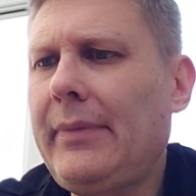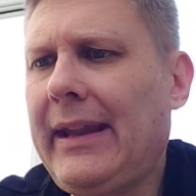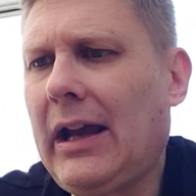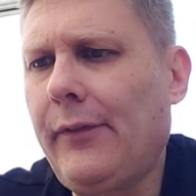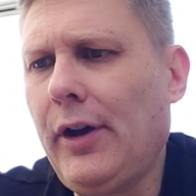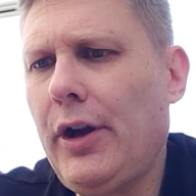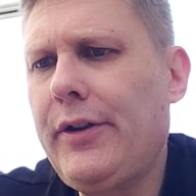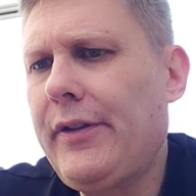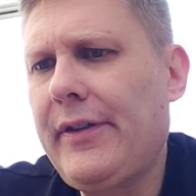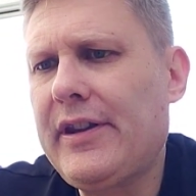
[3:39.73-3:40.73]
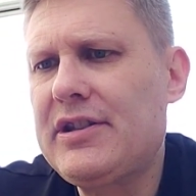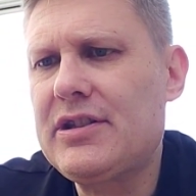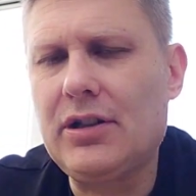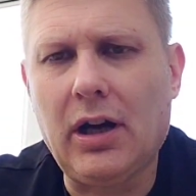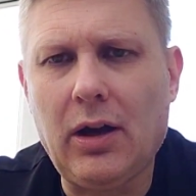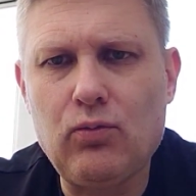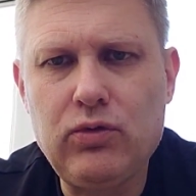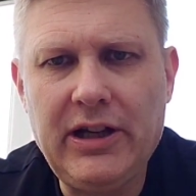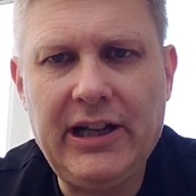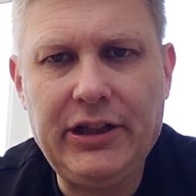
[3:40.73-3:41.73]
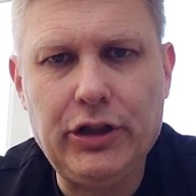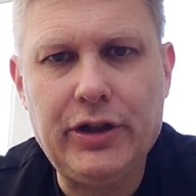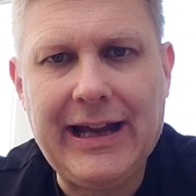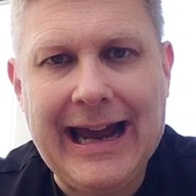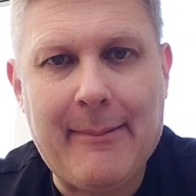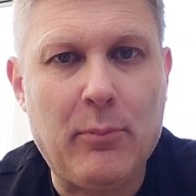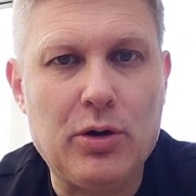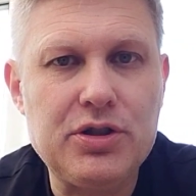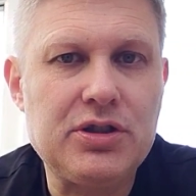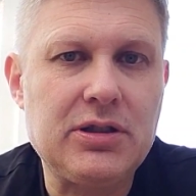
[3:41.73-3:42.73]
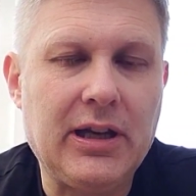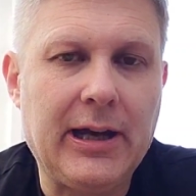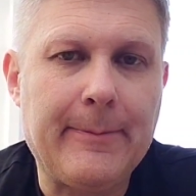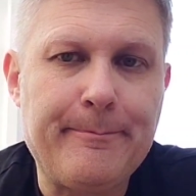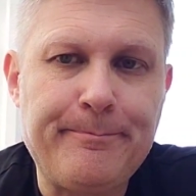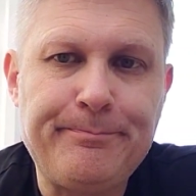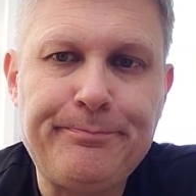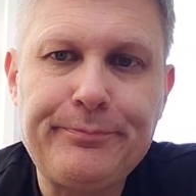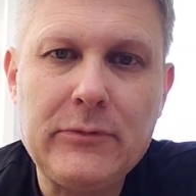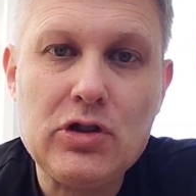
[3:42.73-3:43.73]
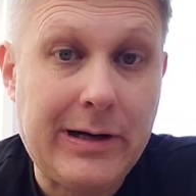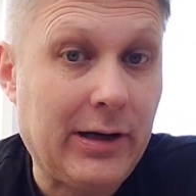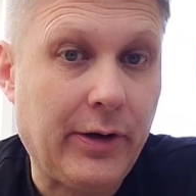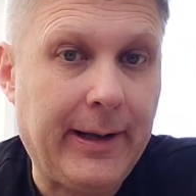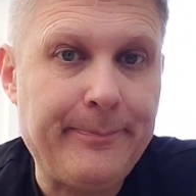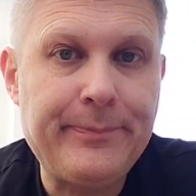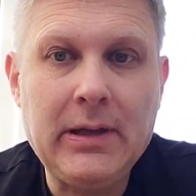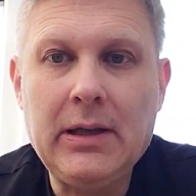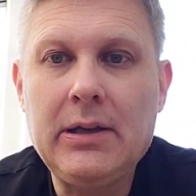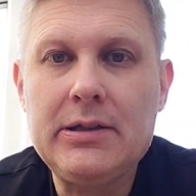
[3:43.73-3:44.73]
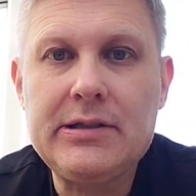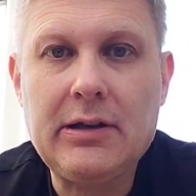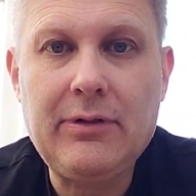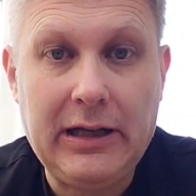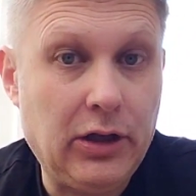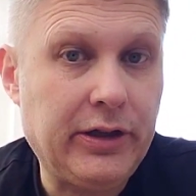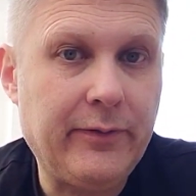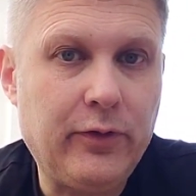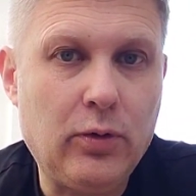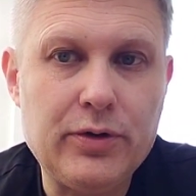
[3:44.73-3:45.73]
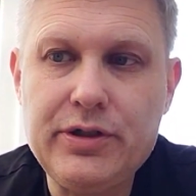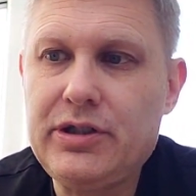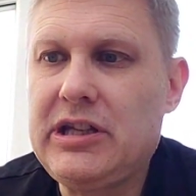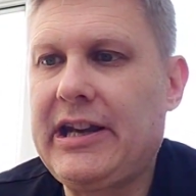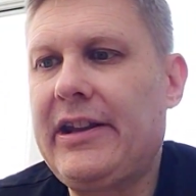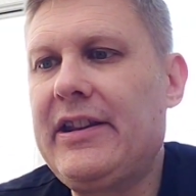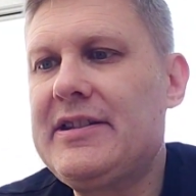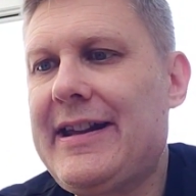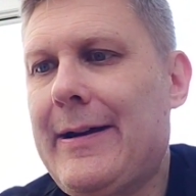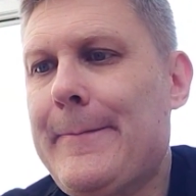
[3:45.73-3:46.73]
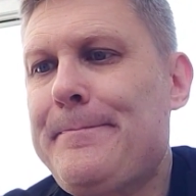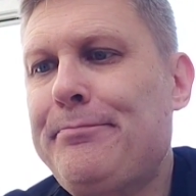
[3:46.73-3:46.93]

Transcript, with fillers: Now, I've heard that this has got a really good Atmos um, track on it, so really looking forward to checking this out.